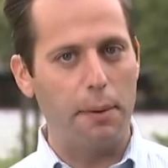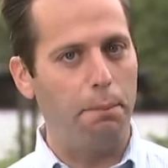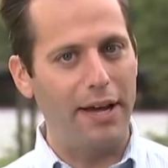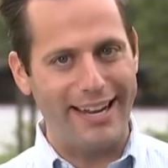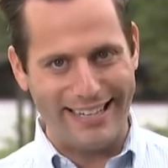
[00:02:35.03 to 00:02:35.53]

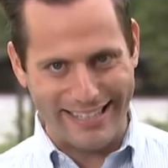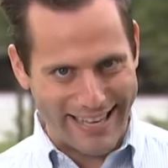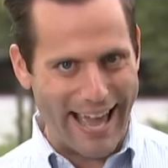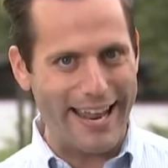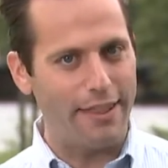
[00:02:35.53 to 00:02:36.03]
But
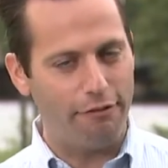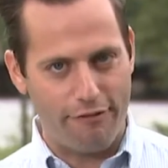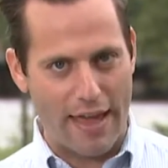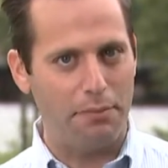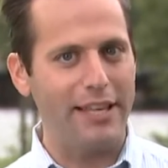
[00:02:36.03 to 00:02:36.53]
again, the
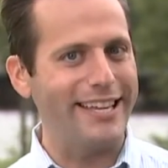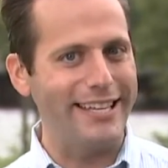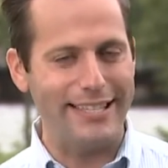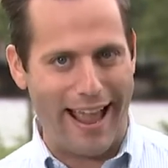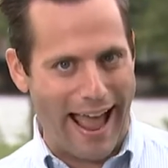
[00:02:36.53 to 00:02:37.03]
family Family
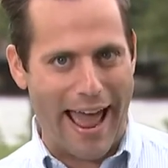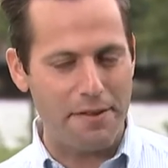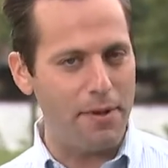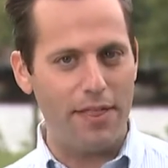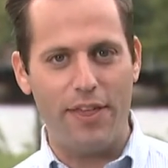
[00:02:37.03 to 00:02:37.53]
is
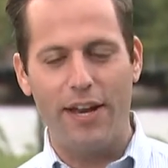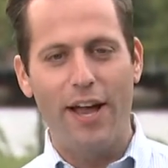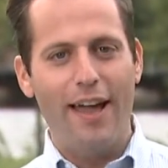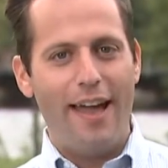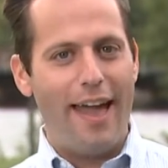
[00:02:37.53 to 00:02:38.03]
adamant that
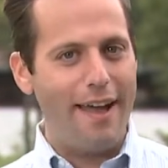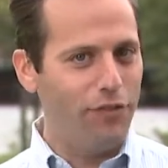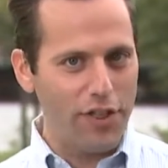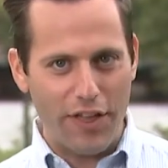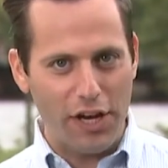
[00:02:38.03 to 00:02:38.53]

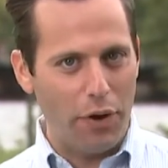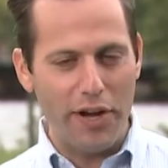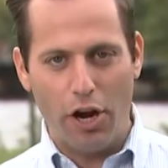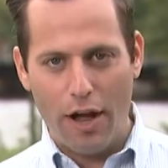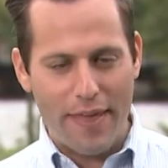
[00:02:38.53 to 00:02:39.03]
everything going
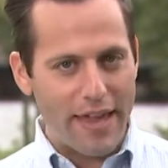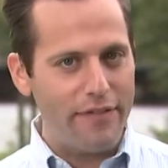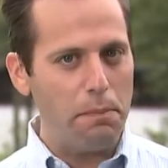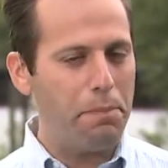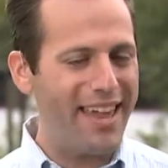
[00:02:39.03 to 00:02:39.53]
on, they
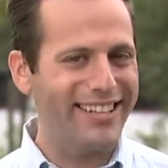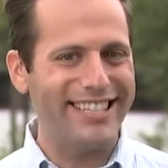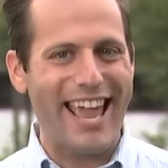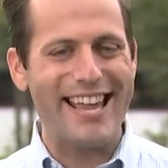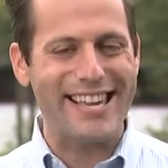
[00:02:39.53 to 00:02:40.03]
even picked
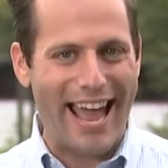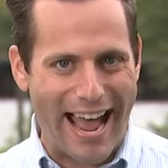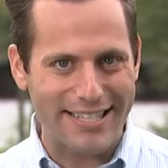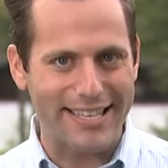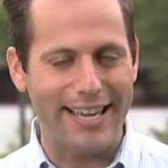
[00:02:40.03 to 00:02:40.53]
a
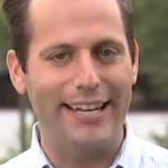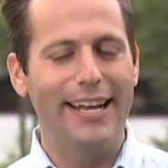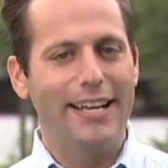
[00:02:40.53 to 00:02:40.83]
casket.